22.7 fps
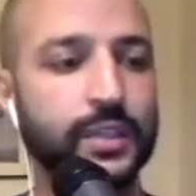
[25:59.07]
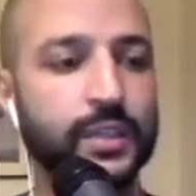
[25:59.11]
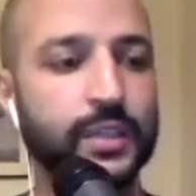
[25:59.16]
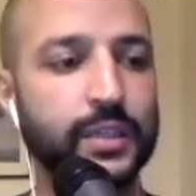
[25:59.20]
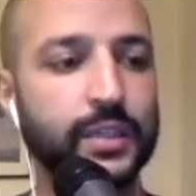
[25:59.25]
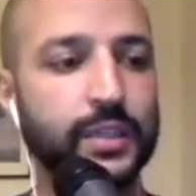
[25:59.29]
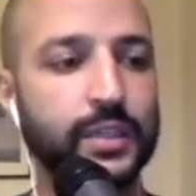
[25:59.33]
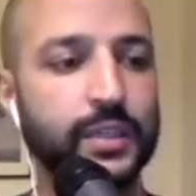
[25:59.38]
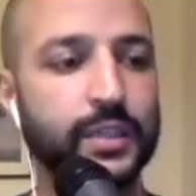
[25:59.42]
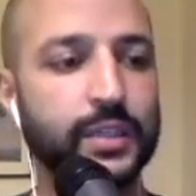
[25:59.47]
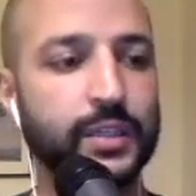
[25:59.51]

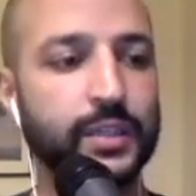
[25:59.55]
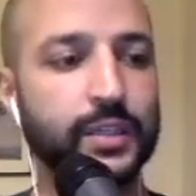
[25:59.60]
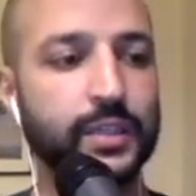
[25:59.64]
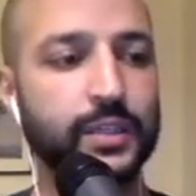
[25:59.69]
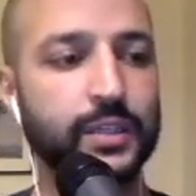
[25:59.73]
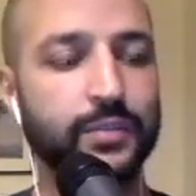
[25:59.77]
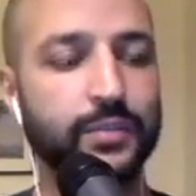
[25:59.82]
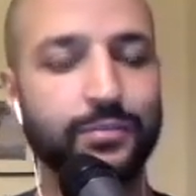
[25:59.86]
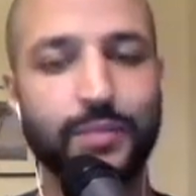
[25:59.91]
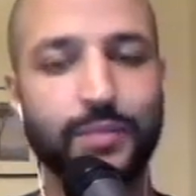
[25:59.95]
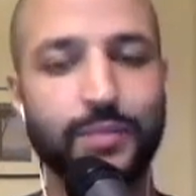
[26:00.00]
uh,
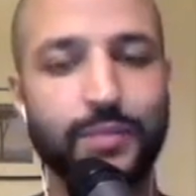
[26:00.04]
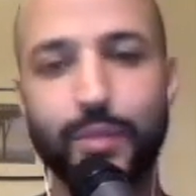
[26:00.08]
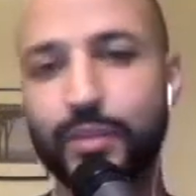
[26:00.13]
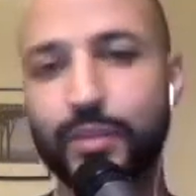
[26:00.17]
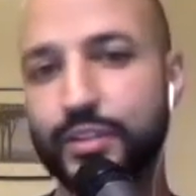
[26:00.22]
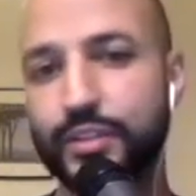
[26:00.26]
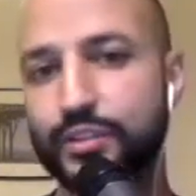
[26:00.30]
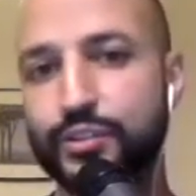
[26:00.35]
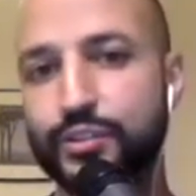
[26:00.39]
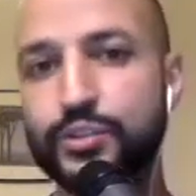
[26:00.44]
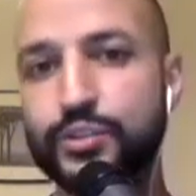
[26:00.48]
maybe
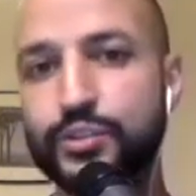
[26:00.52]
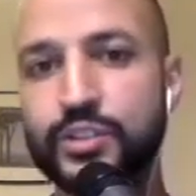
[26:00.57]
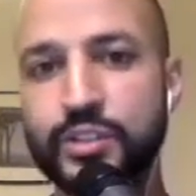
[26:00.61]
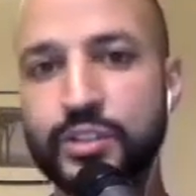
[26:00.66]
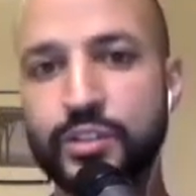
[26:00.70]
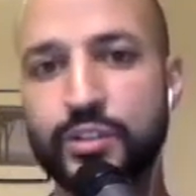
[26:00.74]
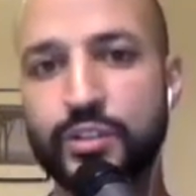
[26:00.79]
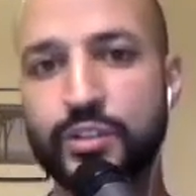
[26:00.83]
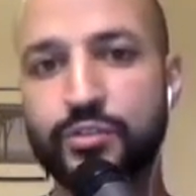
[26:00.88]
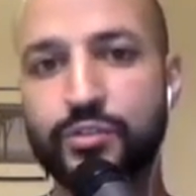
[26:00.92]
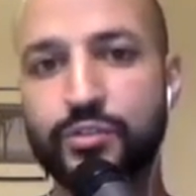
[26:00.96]

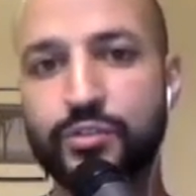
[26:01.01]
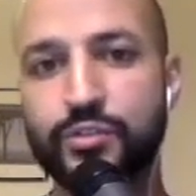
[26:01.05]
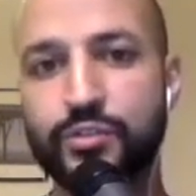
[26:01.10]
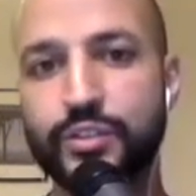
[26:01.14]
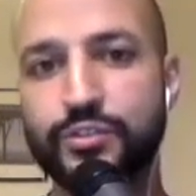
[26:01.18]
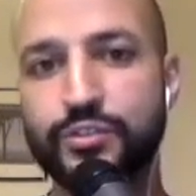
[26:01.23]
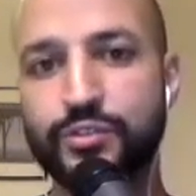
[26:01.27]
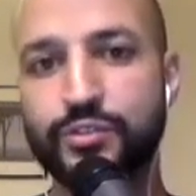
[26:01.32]
institutions is, is the